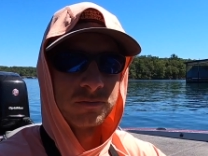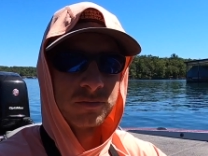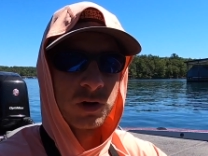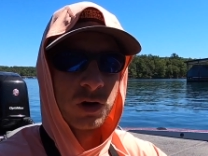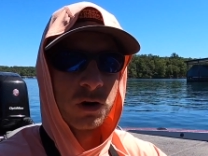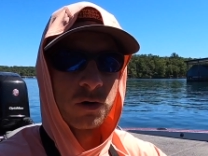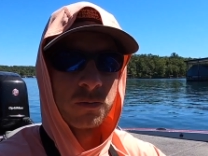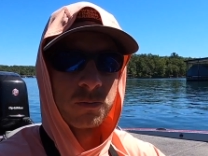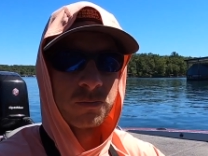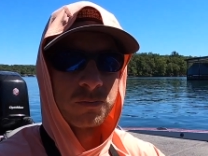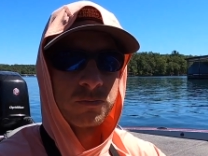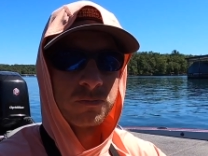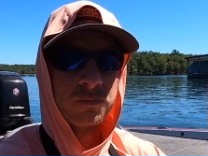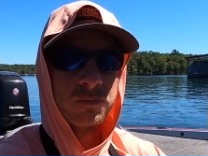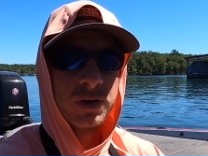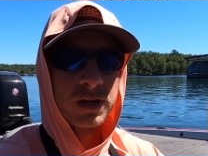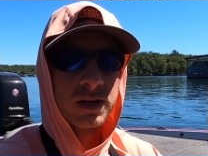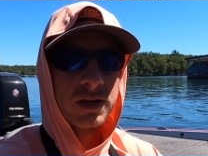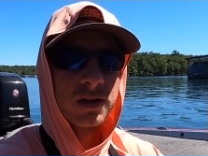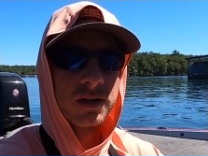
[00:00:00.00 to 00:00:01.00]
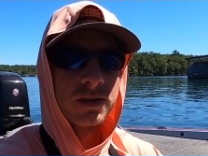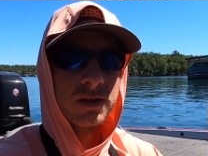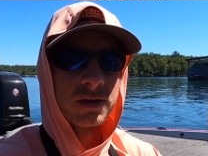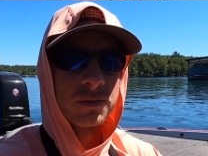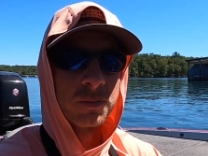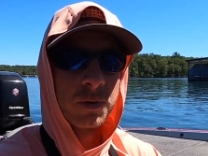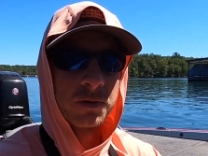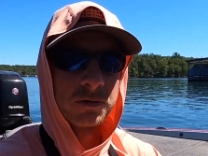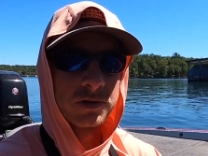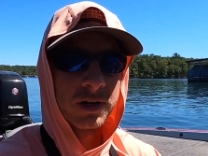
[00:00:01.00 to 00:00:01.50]
you know, be in
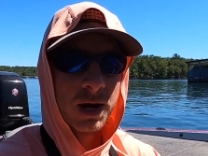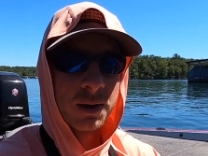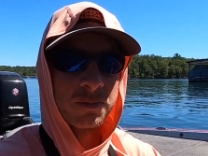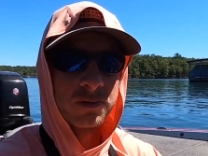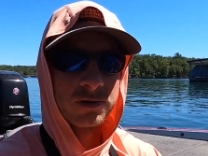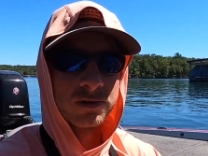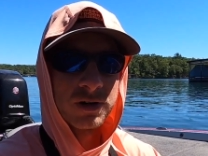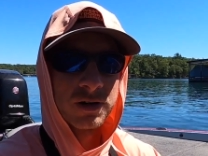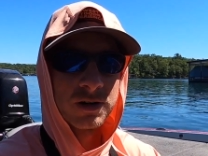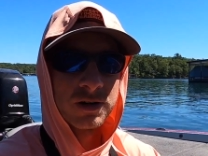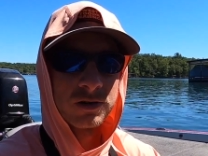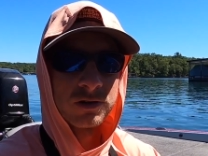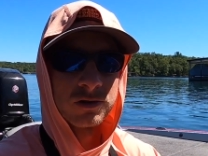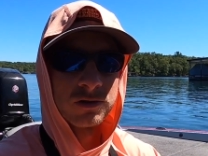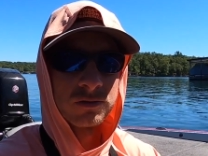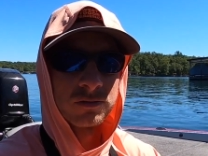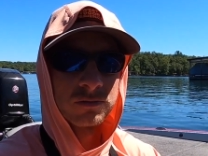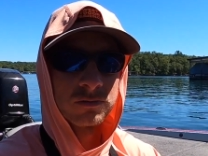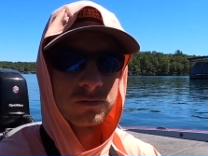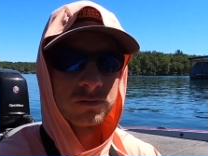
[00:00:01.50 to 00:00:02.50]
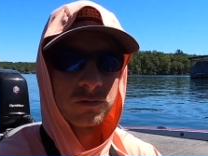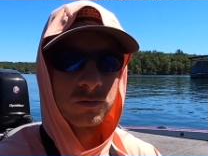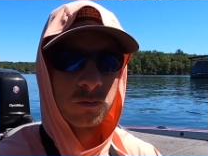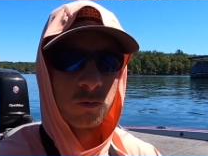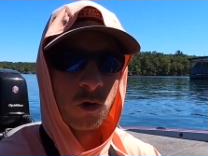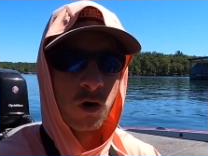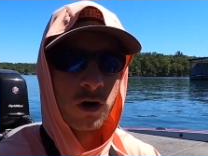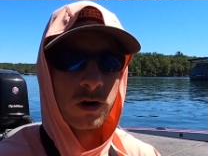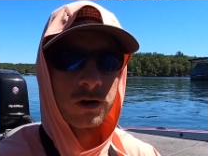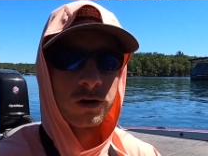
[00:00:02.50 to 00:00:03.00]
the most high percentage
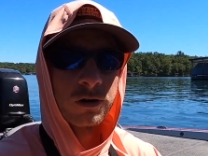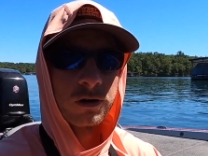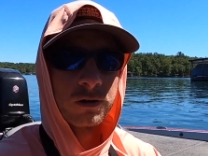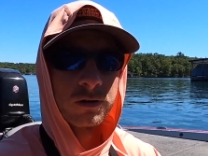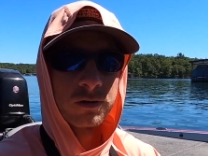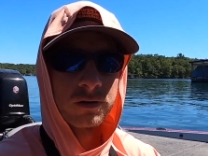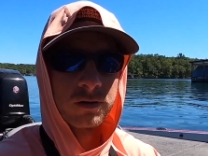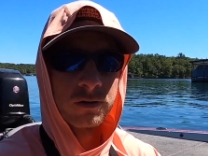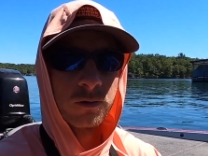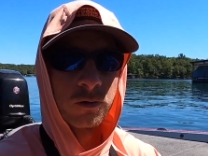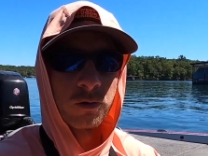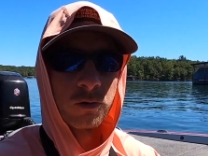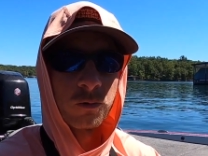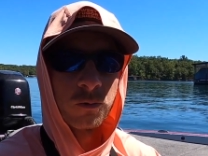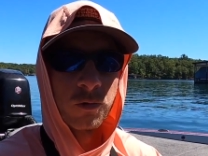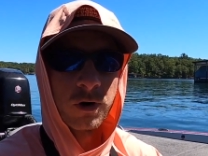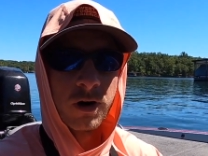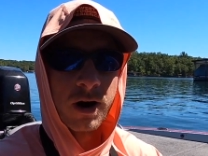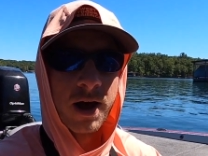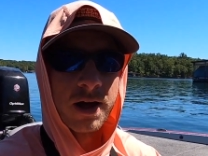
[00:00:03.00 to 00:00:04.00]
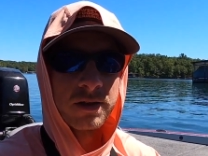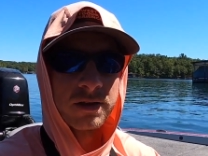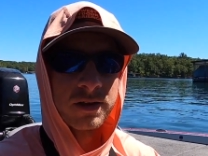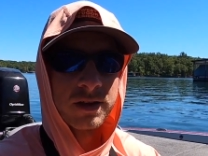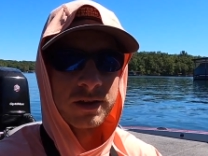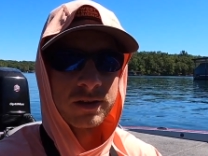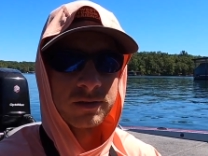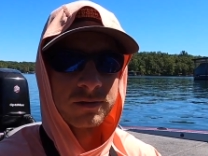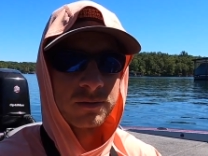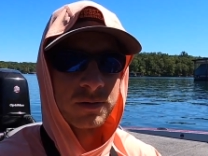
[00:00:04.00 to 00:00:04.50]
water, or where I
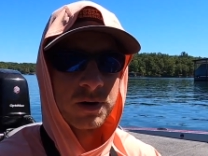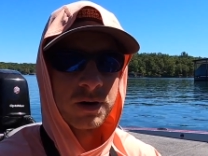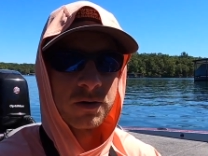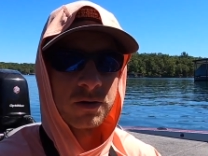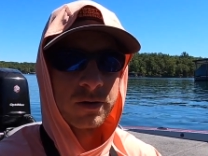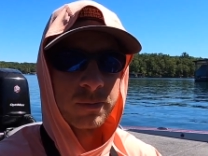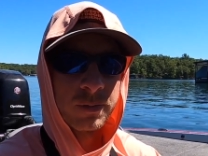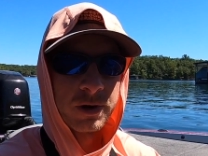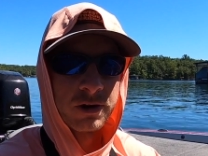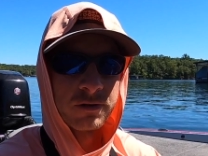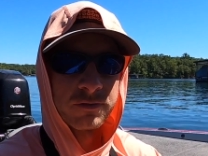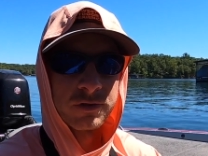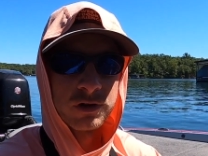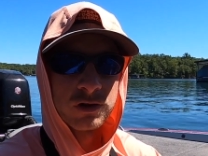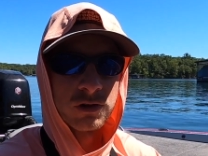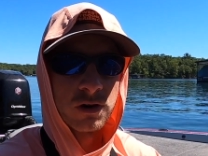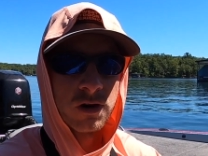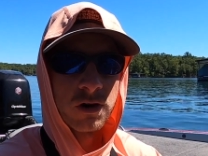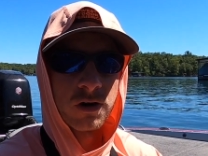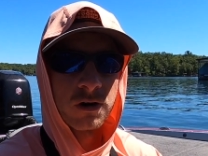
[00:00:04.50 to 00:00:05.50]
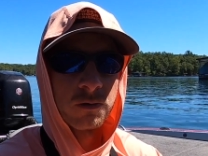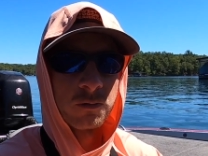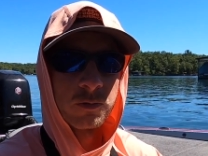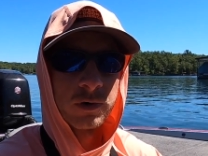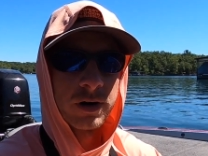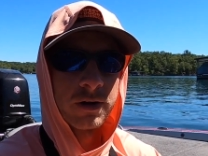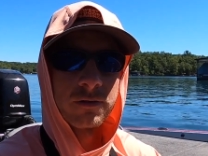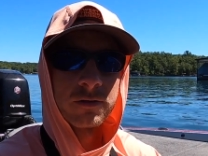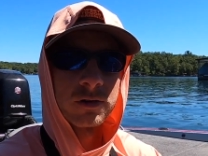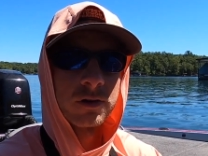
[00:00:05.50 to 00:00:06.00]
think, you know, the bigger fish are or
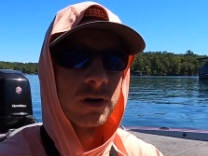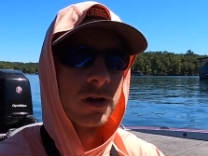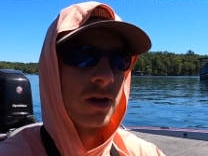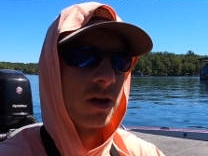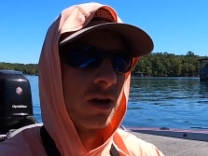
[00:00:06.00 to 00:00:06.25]
whatever,